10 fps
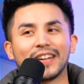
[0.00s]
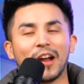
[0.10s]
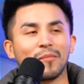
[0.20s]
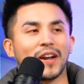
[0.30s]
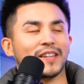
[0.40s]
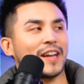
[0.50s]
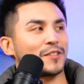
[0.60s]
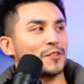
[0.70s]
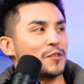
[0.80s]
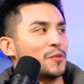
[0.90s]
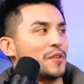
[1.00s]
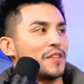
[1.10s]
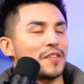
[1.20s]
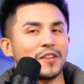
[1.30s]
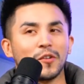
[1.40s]
chiropractic has to do
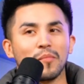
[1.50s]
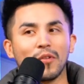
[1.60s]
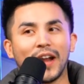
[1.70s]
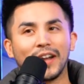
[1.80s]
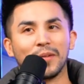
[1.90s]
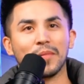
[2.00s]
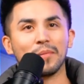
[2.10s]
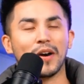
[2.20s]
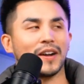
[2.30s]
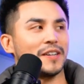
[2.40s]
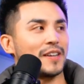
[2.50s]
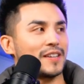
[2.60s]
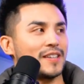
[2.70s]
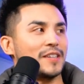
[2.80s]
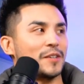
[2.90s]
with your brain and body
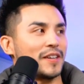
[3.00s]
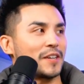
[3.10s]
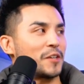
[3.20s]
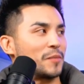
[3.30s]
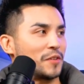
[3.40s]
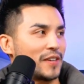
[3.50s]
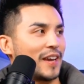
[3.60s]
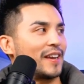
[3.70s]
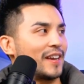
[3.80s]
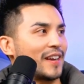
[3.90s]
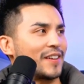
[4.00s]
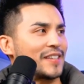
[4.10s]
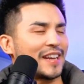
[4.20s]
healing and communicating. And I was like,